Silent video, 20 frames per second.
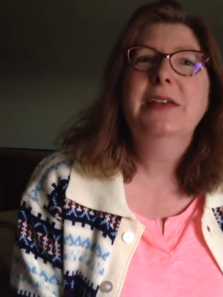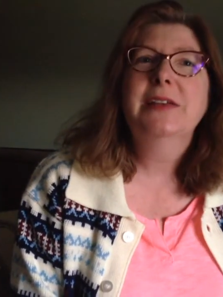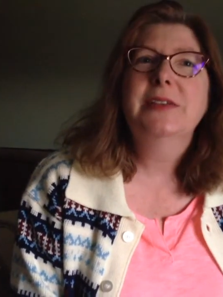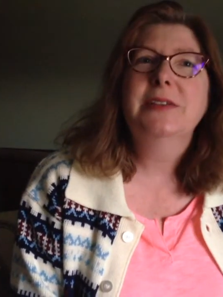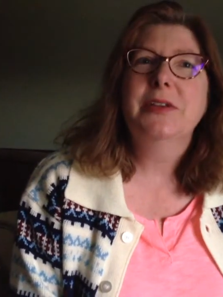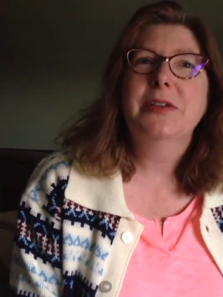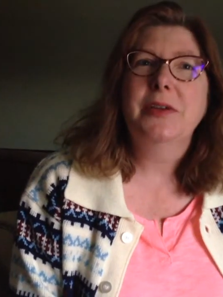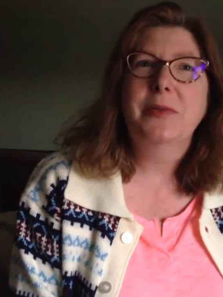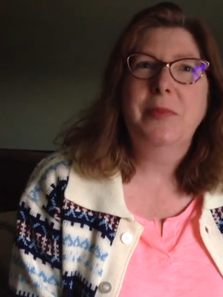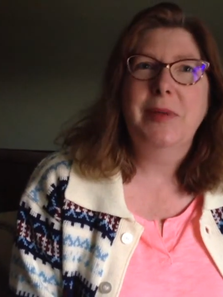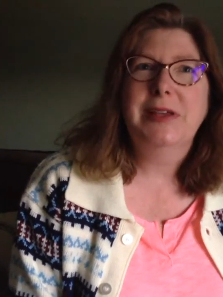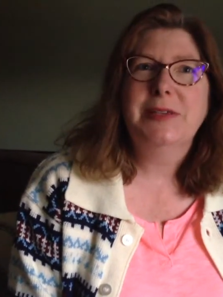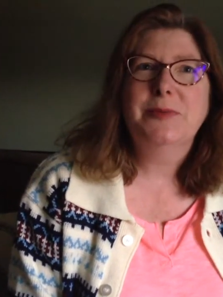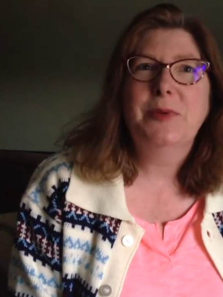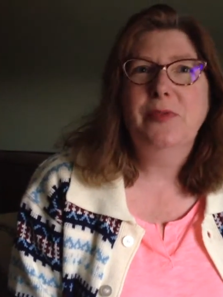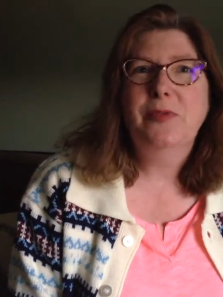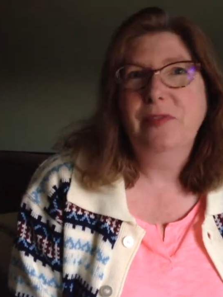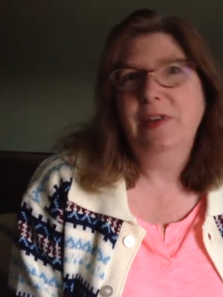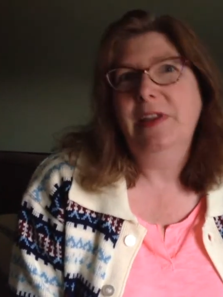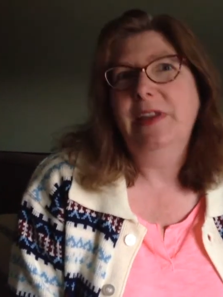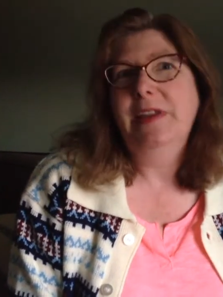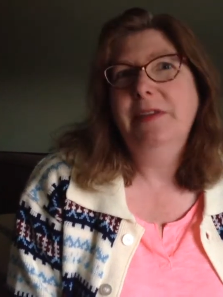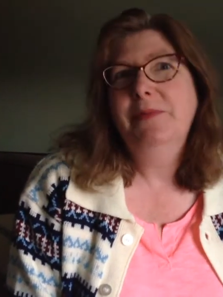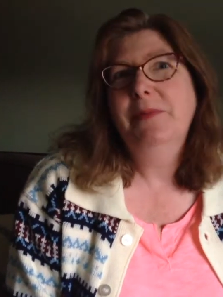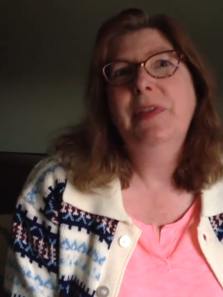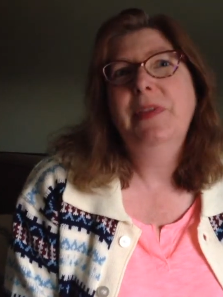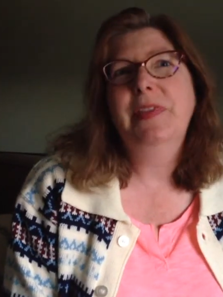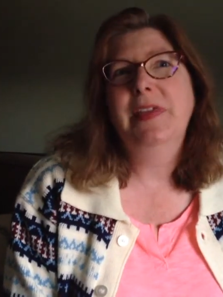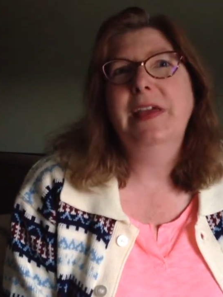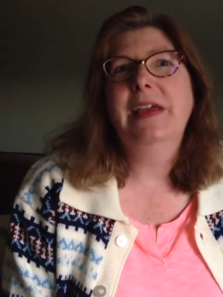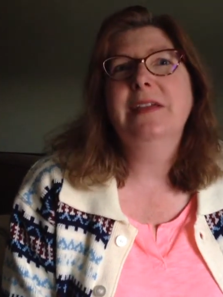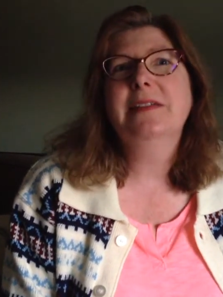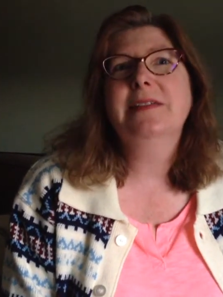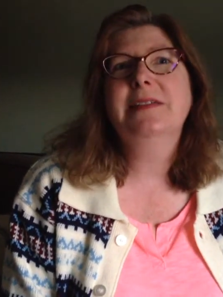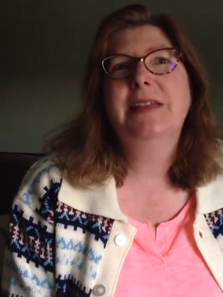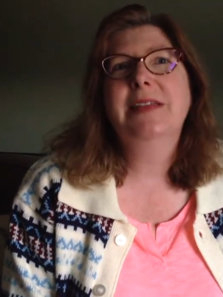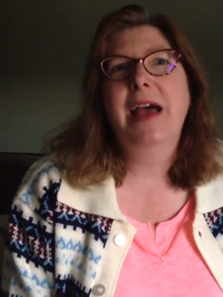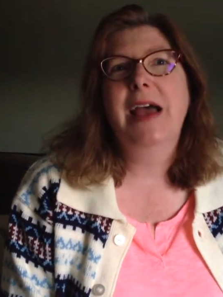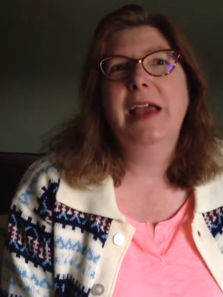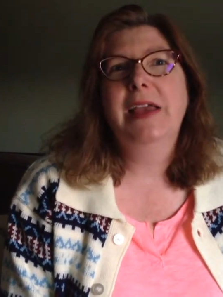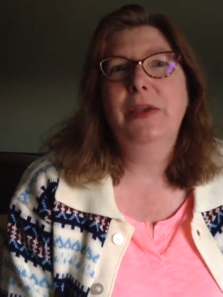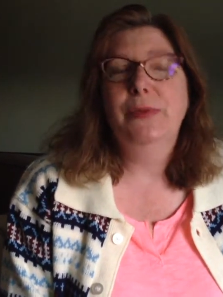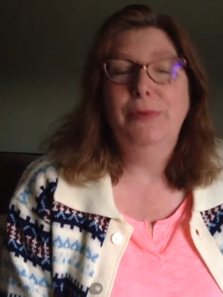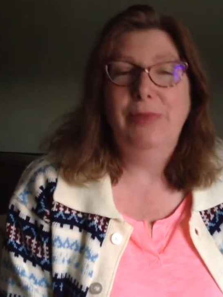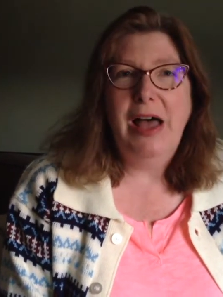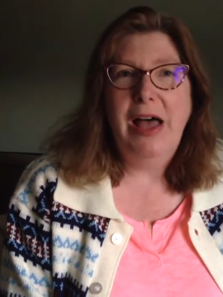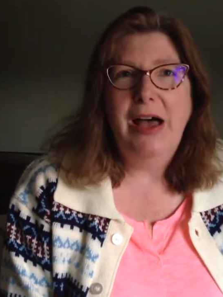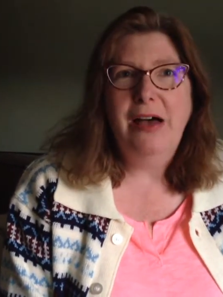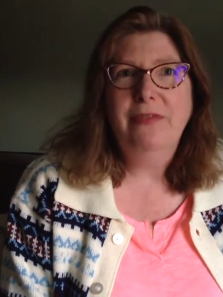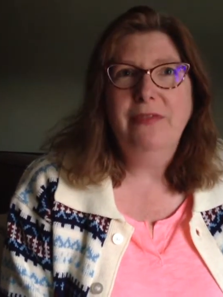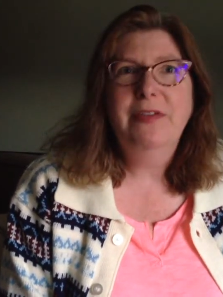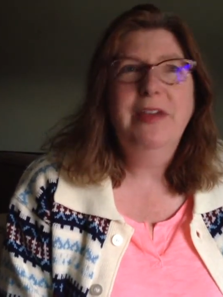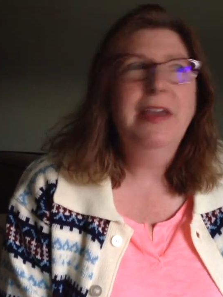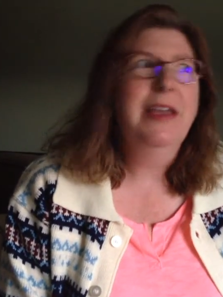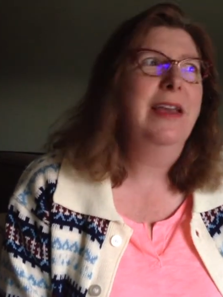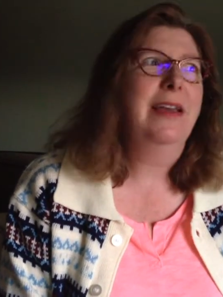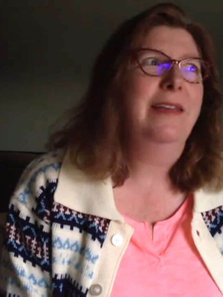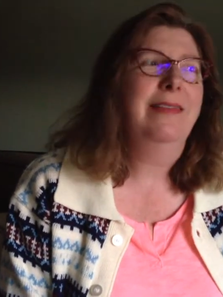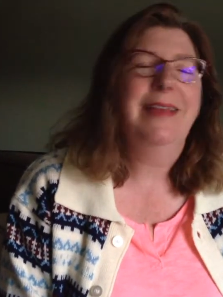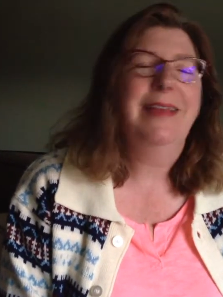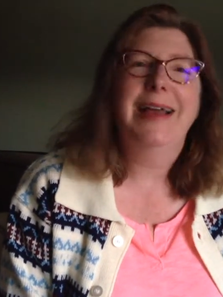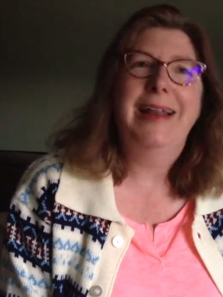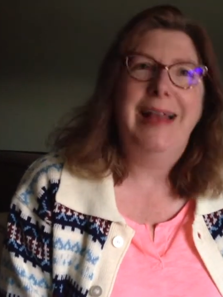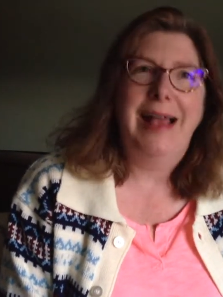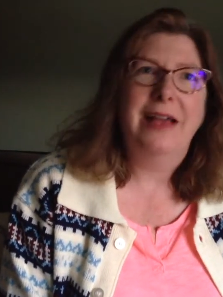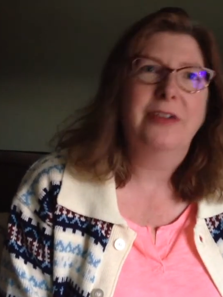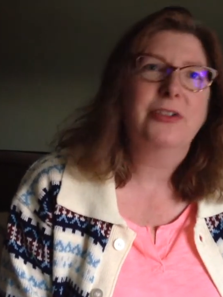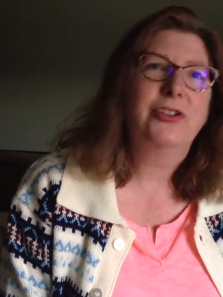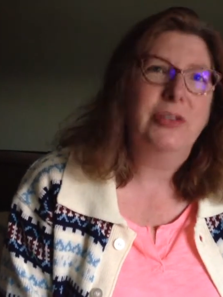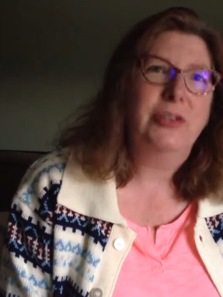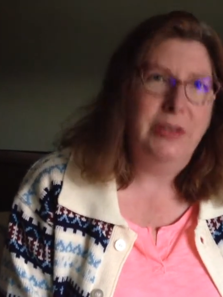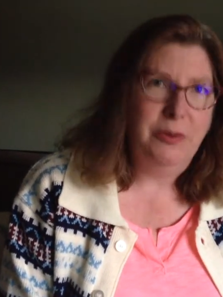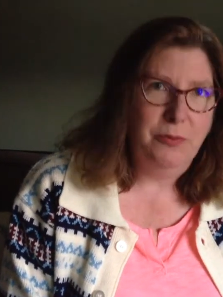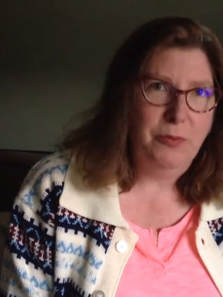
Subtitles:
so you might as well fill it with things that you love and that actually